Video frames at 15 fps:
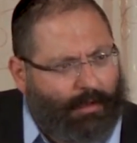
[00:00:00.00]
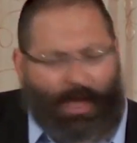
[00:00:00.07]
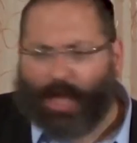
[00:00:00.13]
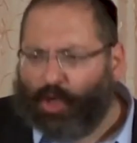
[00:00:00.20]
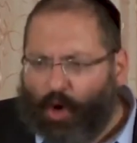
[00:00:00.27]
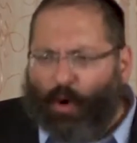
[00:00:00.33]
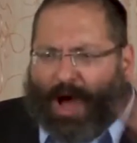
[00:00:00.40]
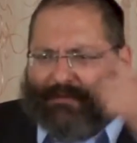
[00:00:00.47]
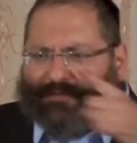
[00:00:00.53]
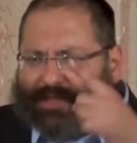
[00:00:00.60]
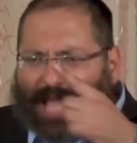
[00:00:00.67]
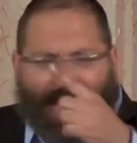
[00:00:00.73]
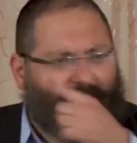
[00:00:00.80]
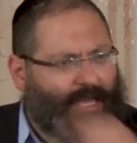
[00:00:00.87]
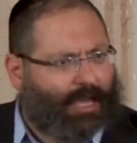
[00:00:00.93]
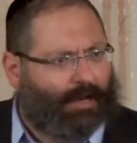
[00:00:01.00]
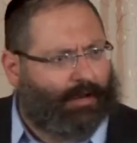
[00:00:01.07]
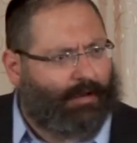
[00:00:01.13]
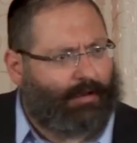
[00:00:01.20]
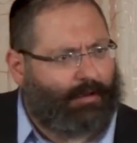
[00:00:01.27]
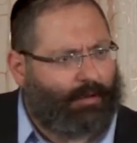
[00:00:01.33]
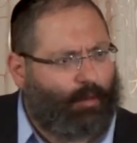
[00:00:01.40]
And you have taken
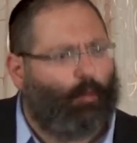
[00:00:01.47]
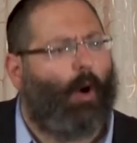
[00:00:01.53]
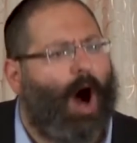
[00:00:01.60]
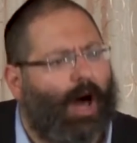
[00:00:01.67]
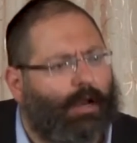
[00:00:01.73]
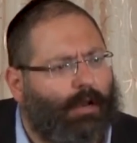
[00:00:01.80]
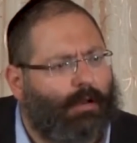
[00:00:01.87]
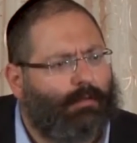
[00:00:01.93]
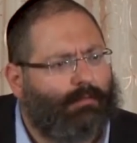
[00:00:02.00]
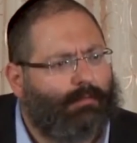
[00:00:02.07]
one.